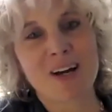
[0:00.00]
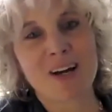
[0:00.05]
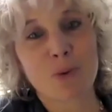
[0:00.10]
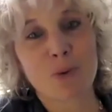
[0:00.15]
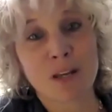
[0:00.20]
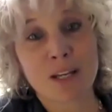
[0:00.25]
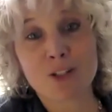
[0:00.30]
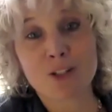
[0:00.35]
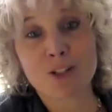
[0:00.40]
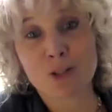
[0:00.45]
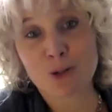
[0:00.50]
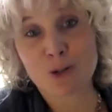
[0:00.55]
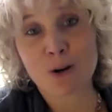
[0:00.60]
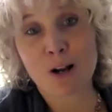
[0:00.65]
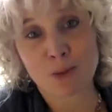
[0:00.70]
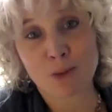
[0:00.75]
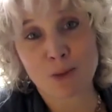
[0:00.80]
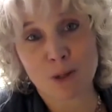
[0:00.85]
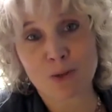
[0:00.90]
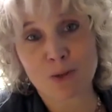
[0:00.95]
We had two
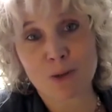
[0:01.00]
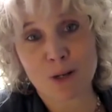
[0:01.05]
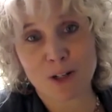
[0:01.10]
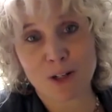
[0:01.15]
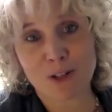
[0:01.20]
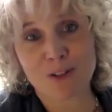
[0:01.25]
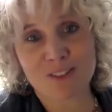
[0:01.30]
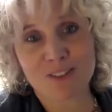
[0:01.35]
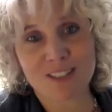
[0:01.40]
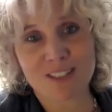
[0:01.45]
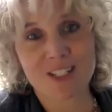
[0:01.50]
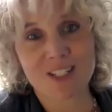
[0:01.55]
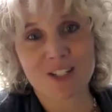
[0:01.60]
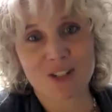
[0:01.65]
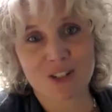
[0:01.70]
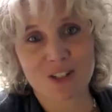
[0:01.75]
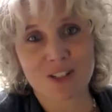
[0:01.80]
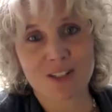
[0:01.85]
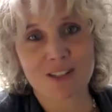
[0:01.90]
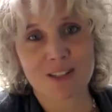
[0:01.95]
groundwater record of
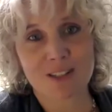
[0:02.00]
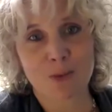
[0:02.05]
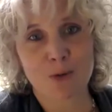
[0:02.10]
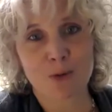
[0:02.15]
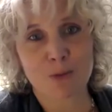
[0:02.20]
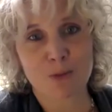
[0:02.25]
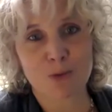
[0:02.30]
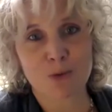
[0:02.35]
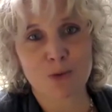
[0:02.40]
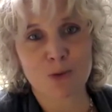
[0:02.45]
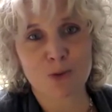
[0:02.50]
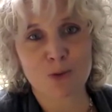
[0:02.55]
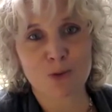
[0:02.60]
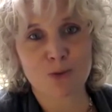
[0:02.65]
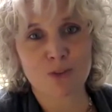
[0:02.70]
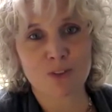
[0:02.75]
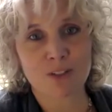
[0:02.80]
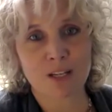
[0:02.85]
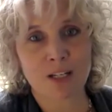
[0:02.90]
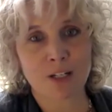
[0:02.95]
decisions that were
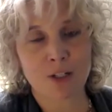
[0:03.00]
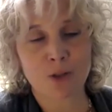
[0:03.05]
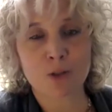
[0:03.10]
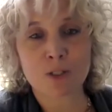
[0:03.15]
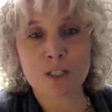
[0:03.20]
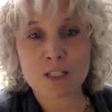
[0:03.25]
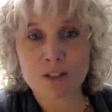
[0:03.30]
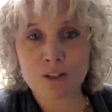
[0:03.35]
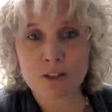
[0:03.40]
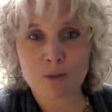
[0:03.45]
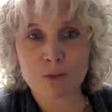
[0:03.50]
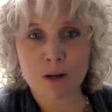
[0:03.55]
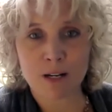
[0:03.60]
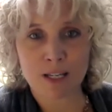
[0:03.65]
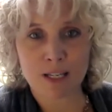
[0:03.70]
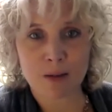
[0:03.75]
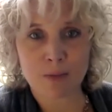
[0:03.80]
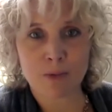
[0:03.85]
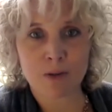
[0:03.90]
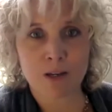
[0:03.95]
approved and agreed to by
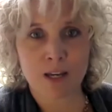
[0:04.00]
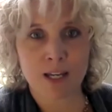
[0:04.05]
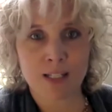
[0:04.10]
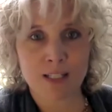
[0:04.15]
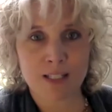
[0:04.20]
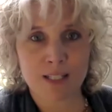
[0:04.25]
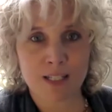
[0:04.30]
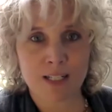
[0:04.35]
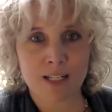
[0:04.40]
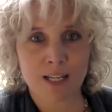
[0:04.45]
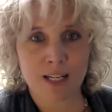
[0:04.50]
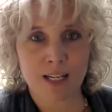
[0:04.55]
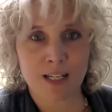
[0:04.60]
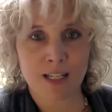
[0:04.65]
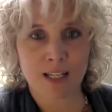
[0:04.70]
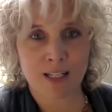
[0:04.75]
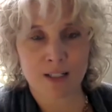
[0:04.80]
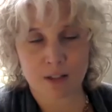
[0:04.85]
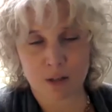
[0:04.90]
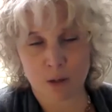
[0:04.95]
EPA, TDEC,
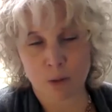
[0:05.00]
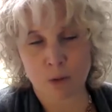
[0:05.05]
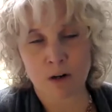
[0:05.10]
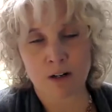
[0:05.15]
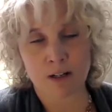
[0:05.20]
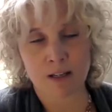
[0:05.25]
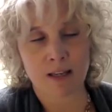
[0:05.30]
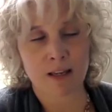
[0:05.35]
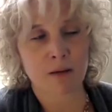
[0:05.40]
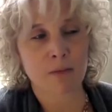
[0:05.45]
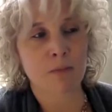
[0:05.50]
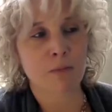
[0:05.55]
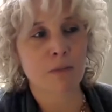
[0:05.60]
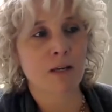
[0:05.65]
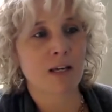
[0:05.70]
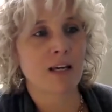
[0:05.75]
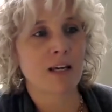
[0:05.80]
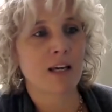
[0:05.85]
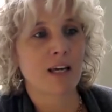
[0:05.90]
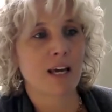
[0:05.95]
and OREM.
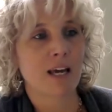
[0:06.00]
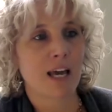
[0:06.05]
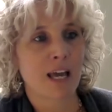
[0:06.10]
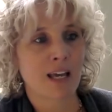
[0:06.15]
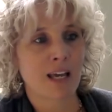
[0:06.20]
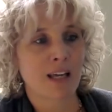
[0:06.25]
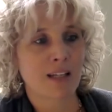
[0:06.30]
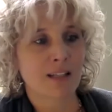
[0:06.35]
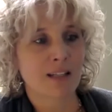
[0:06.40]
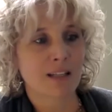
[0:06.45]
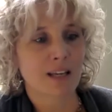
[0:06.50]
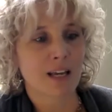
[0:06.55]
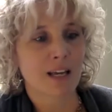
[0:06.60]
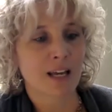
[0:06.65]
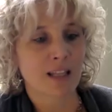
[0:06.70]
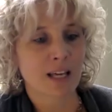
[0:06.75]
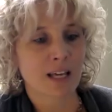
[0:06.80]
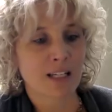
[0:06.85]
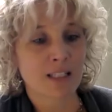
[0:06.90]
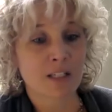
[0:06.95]
And
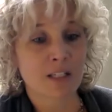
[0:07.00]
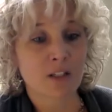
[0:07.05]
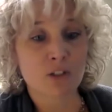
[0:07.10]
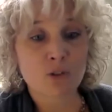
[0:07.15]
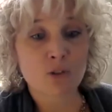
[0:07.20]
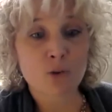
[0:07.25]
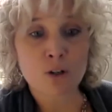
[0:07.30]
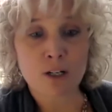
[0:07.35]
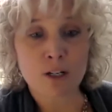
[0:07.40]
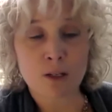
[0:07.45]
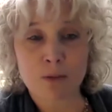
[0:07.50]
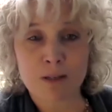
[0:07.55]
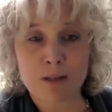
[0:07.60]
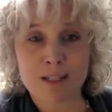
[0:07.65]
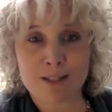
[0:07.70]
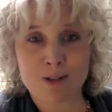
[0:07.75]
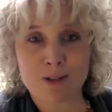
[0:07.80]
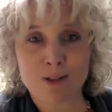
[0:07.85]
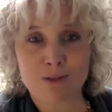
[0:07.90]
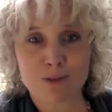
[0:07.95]
that's historic
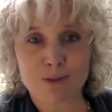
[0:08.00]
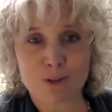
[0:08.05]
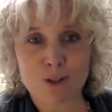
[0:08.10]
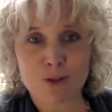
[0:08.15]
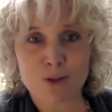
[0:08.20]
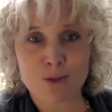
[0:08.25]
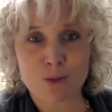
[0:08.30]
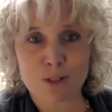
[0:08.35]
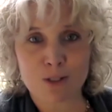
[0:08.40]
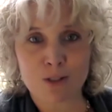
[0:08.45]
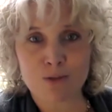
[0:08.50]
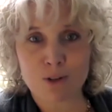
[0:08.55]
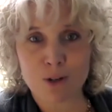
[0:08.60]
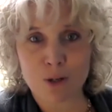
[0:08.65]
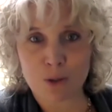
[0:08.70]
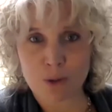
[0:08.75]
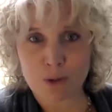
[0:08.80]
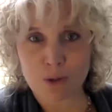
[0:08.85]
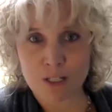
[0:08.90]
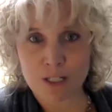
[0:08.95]
because they're the first ones for
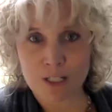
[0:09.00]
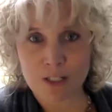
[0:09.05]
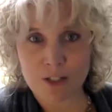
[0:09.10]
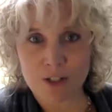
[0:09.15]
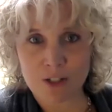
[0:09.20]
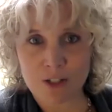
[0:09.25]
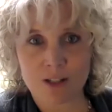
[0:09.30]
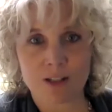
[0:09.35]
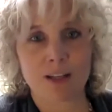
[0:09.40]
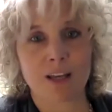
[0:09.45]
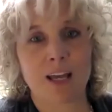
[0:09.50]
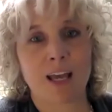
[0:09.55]
Oak Ridge.